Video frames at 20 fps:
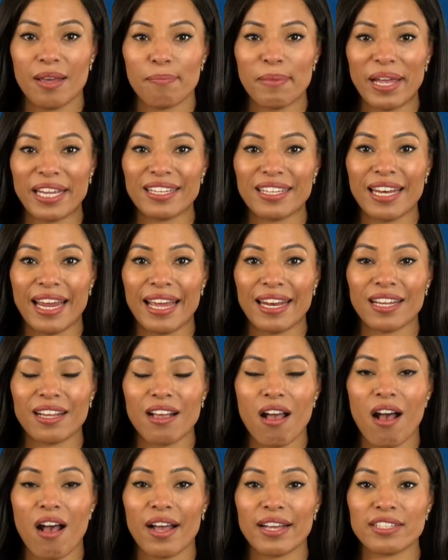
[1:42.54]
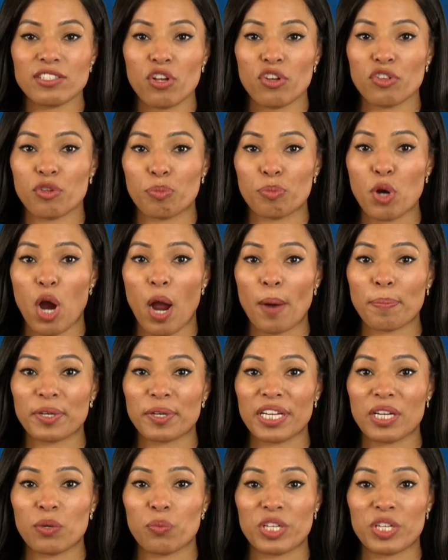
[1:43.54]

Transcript: Magnetic highs on the property,